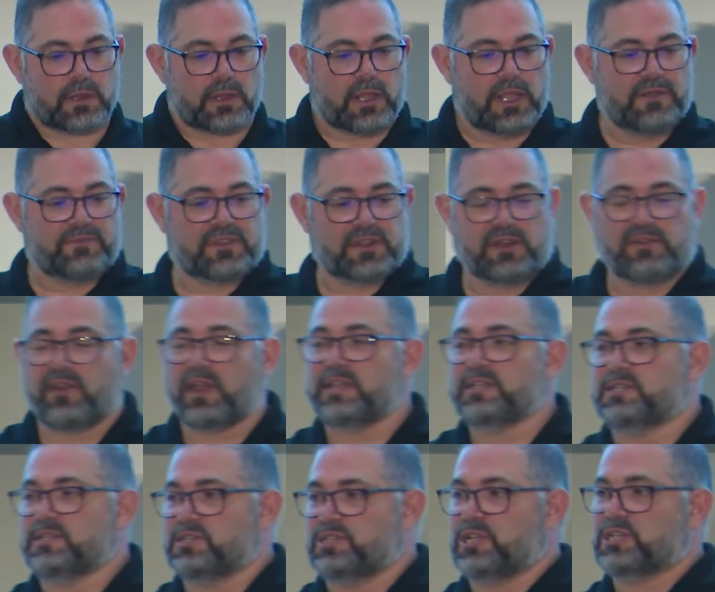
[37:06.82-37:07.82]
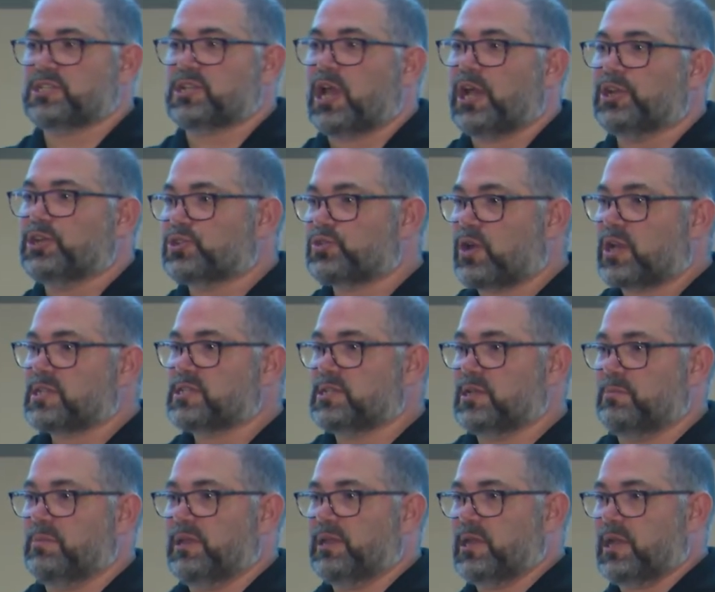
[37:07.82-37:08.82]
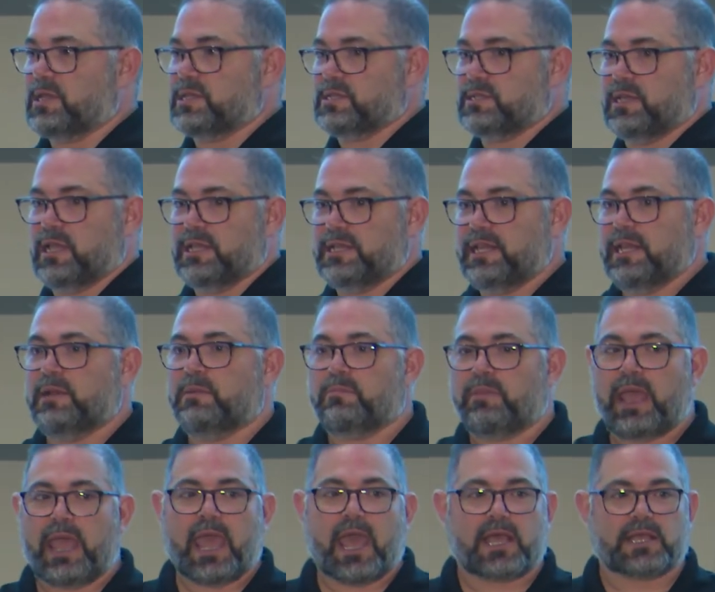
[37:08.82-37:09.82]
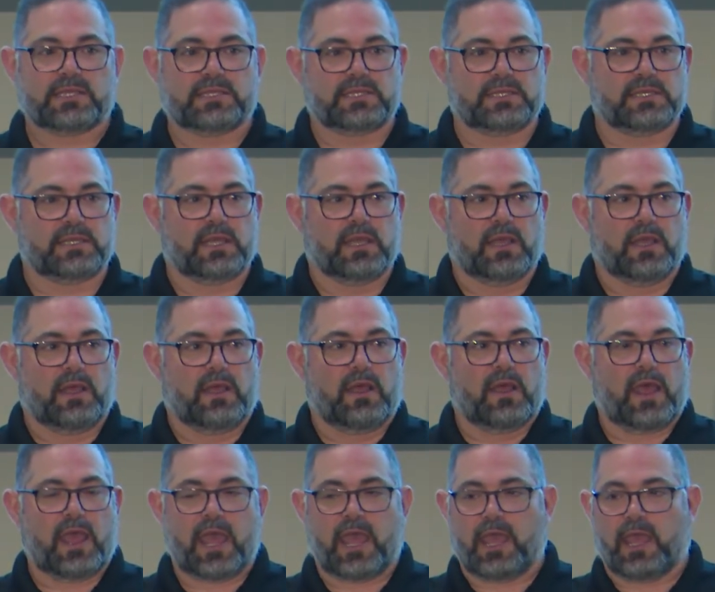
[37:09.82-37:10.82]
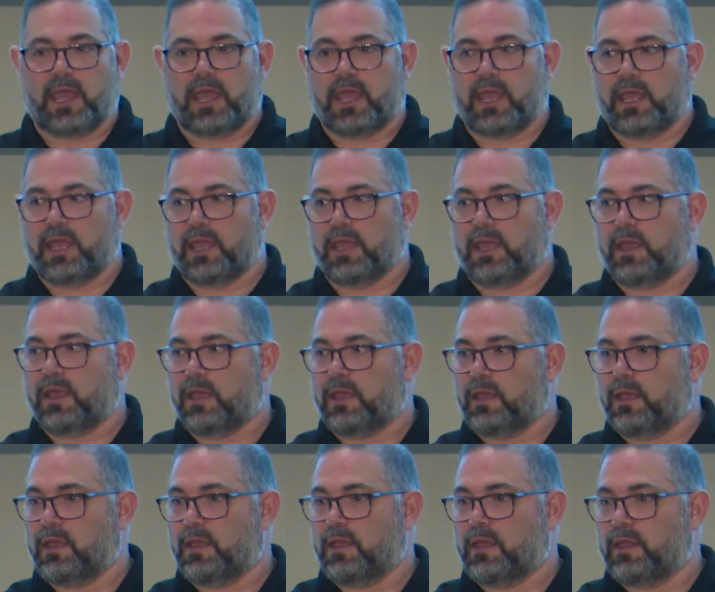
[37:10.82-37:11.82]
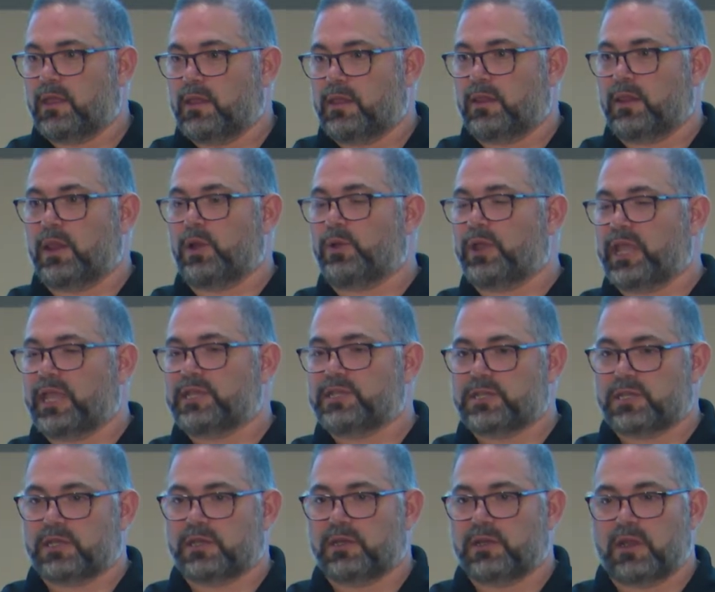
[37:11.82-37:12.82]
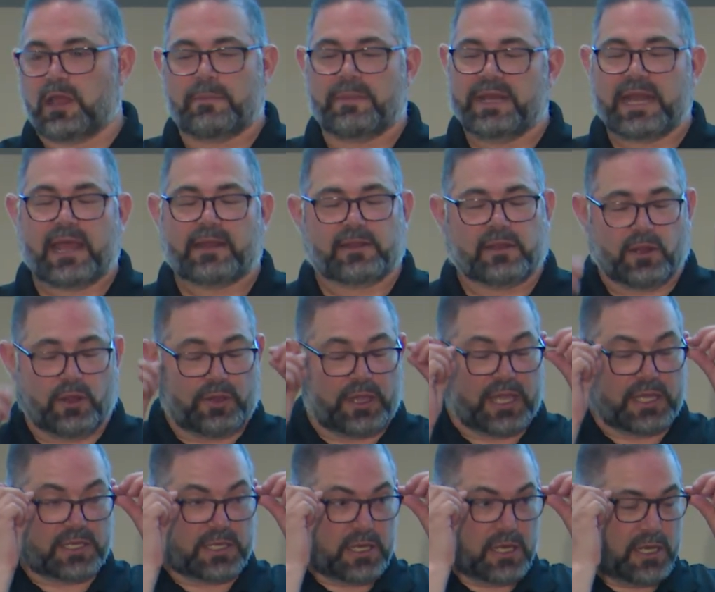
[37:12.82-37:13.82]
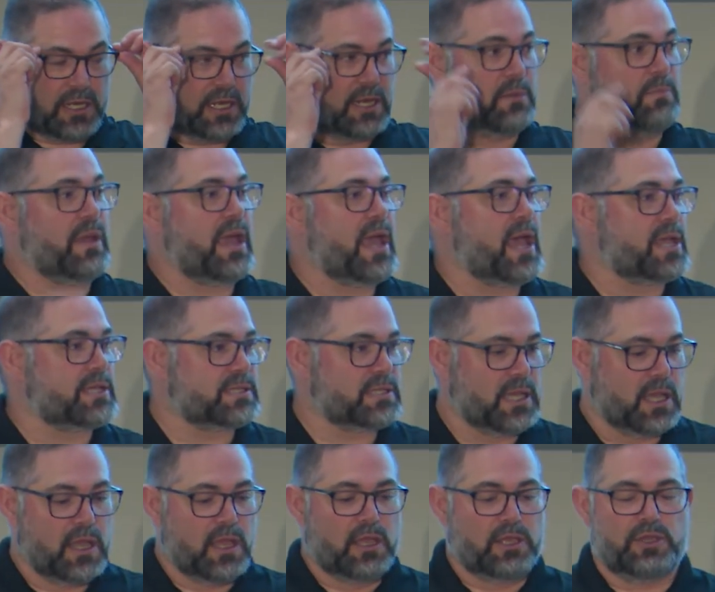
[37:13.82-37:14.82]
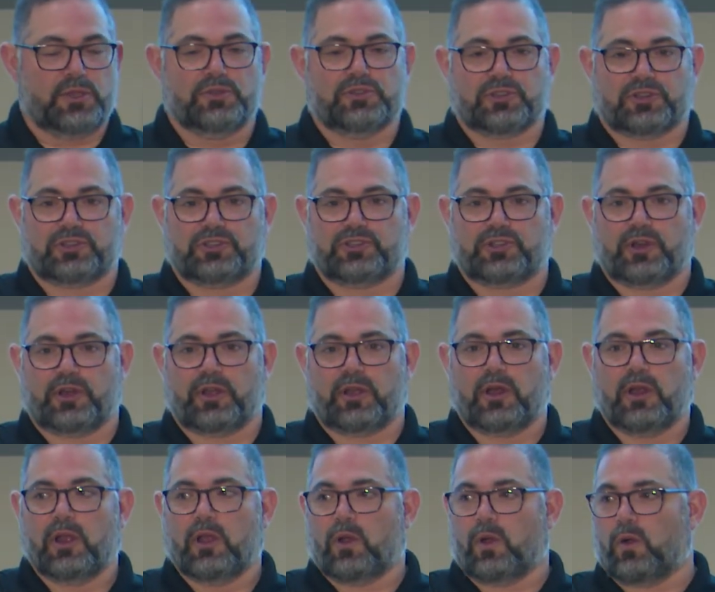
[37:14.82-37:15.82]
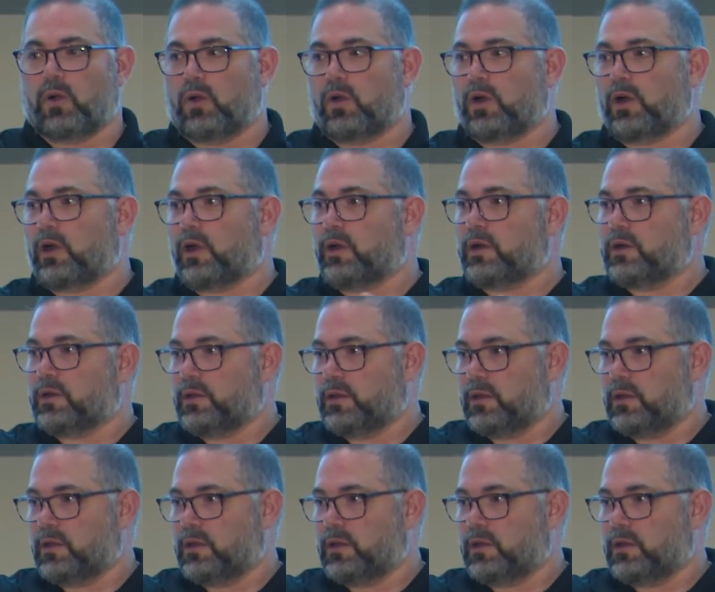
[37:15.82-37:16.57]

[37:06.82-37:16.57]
if the device is just untrusted because it didn't pass a location, not the location, it didn't pass user cert or